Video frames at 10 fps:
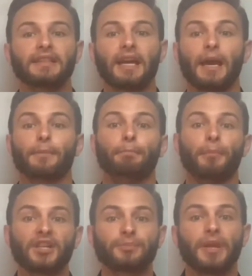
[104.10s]
height
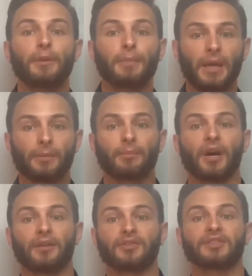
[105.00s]
must be a minimum
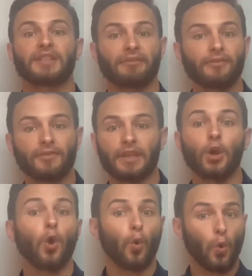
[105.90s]
of 7 feet
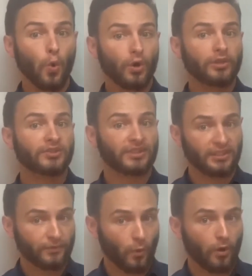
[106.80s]
or
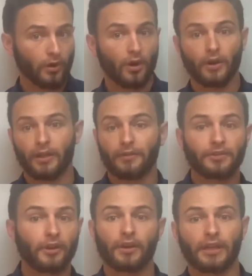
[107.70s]
6'4" if
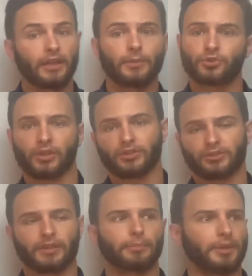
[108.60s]
there are any
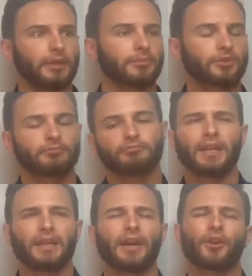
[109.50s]
obstructions like beams.
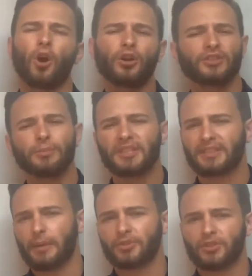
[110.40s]
Now there are some
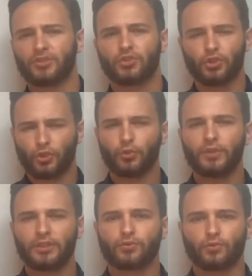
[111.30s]
exceptions to
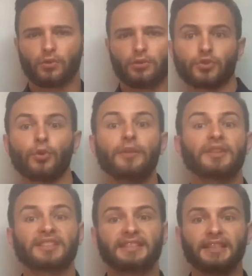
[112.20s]
this rule. So if
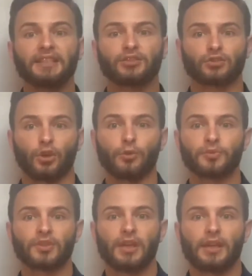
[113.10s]
the ceiling
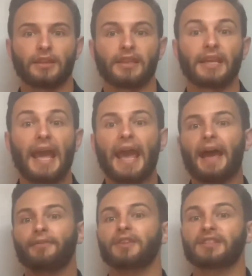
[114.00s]
slopes, then
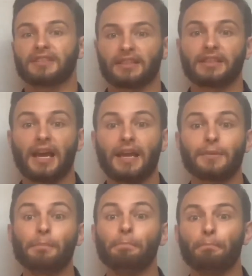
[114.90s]
half of the ceiling
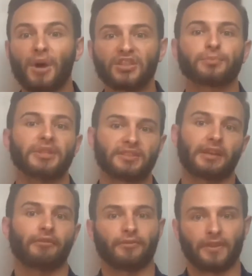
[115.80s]
height must be
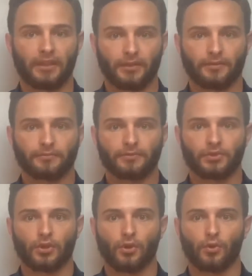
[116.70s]
7 feet.
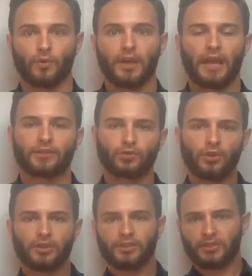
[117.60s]
So as
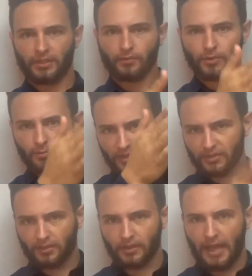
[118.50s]
long as in the room
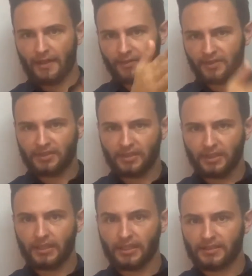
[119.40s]
half of the
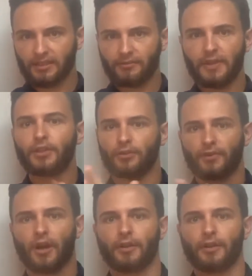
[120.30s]
ceiling is 7 feet, you're fine.